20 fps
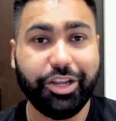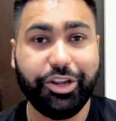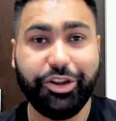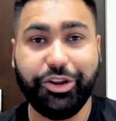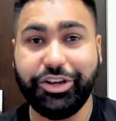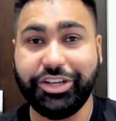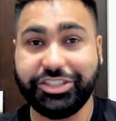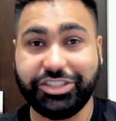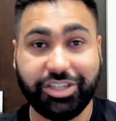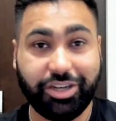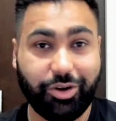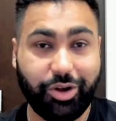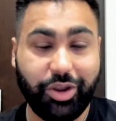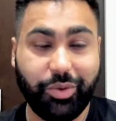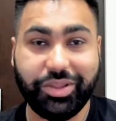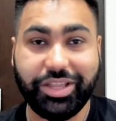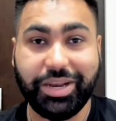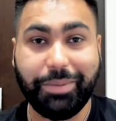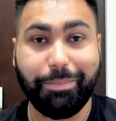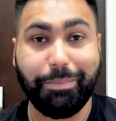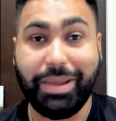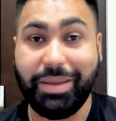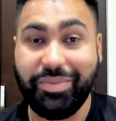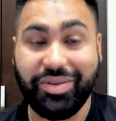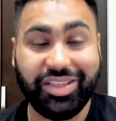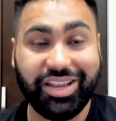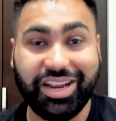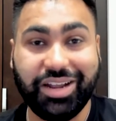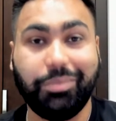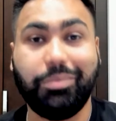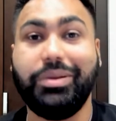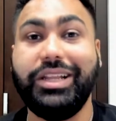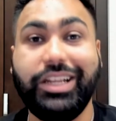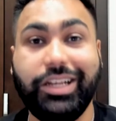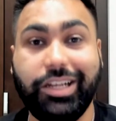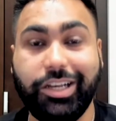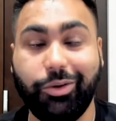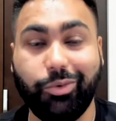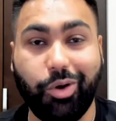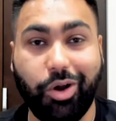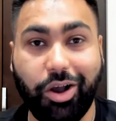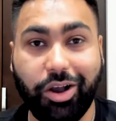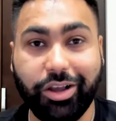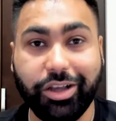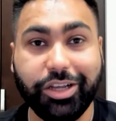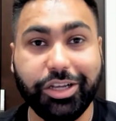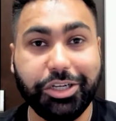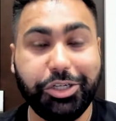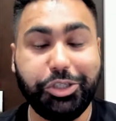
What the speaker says: you disagree with it, maybe they're completely wrong.